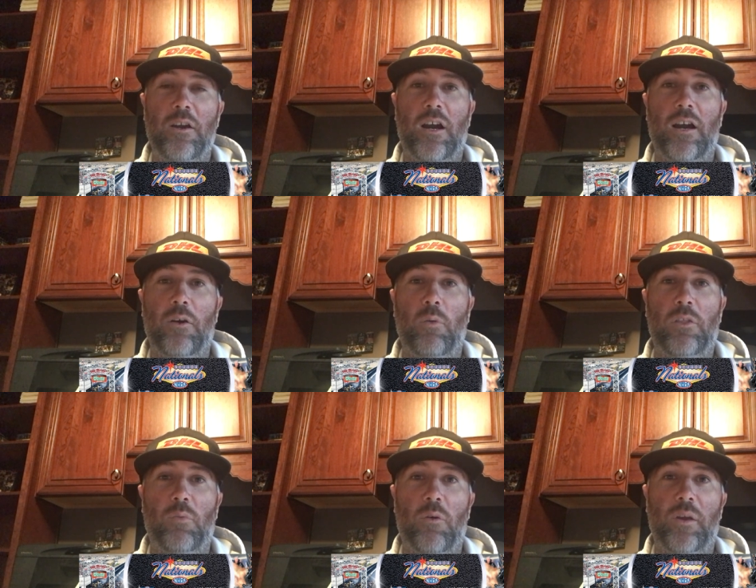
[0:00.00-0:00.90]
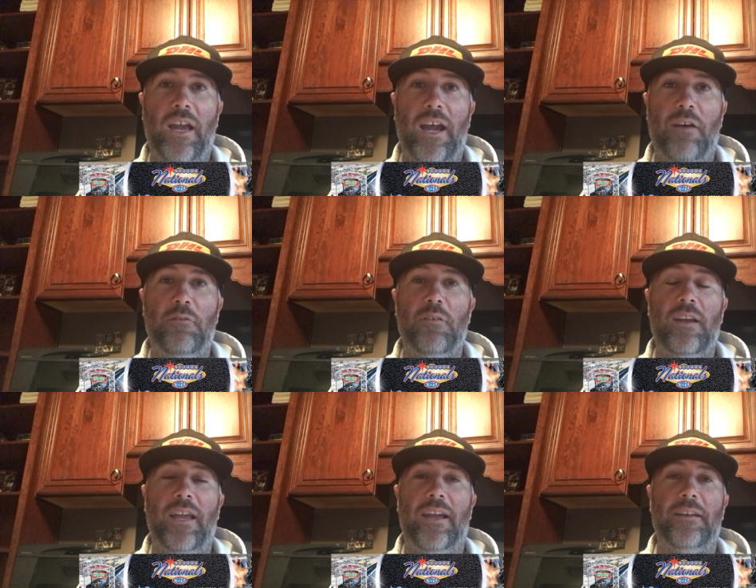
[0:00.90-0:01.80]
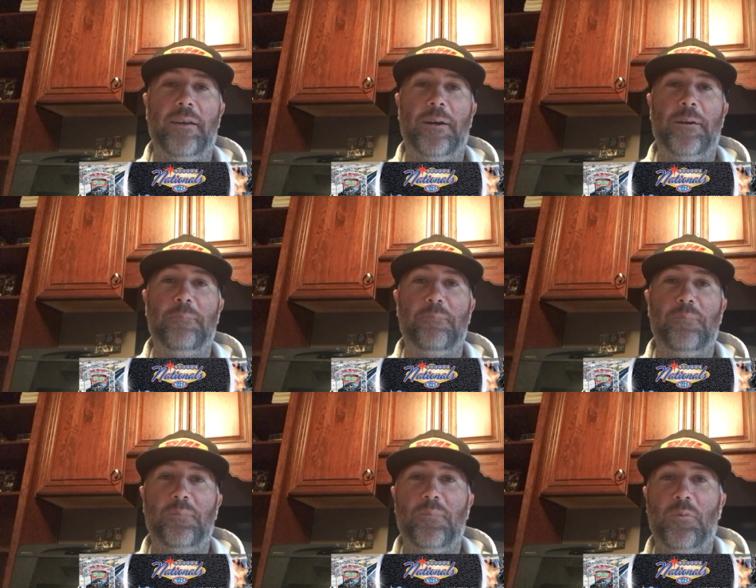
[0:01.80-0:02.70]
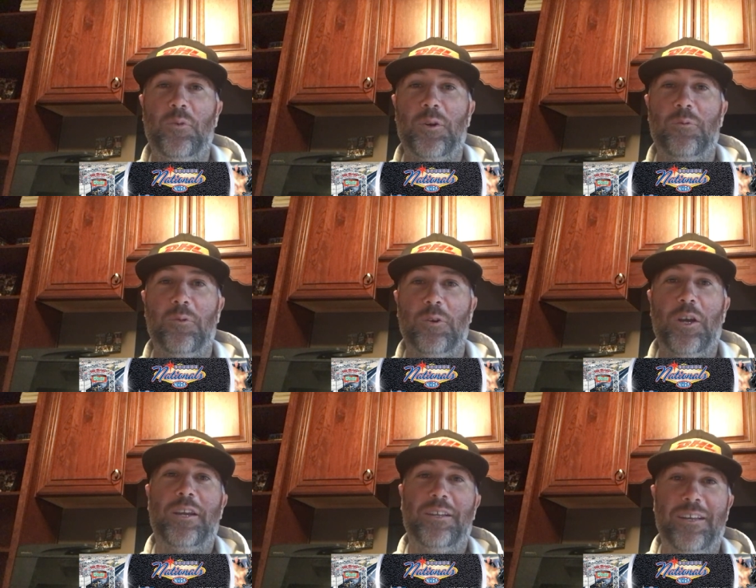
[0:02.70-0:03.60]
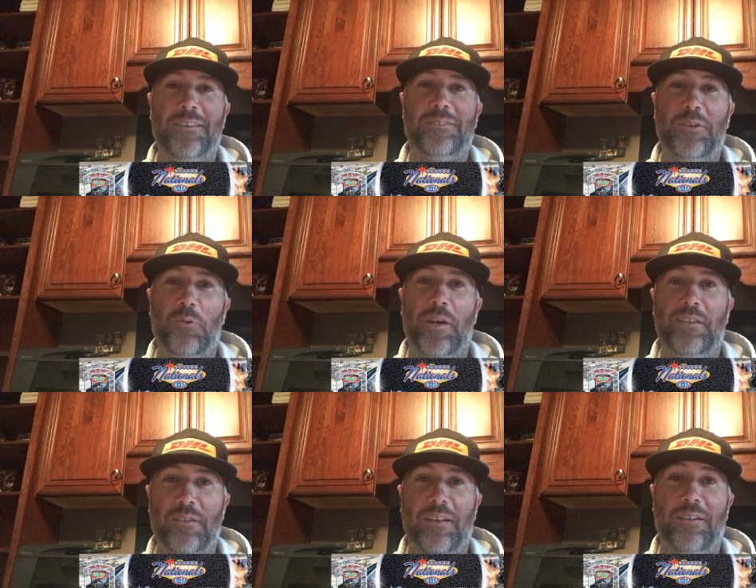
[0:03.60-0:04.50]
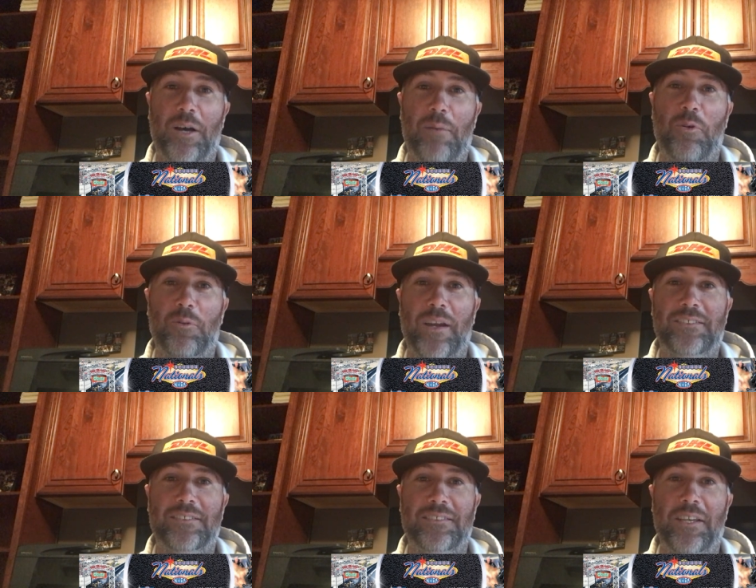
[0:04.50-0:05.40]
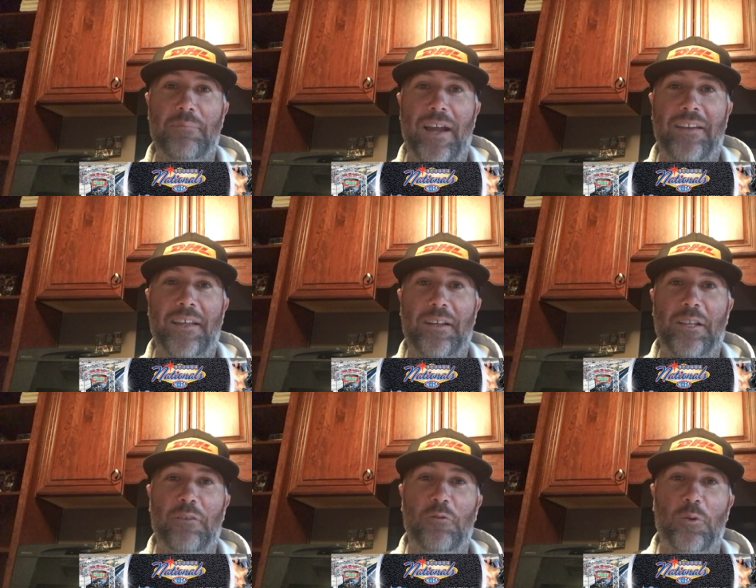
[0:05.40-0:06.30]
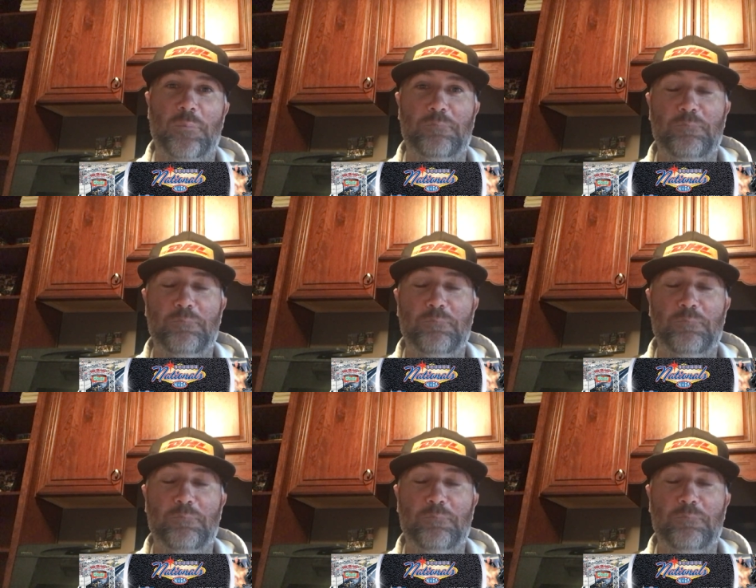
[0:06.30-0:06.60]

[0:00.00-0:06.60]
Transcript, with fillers: with what we have, and we're looking to win a lot more races and get back in that Coletta form.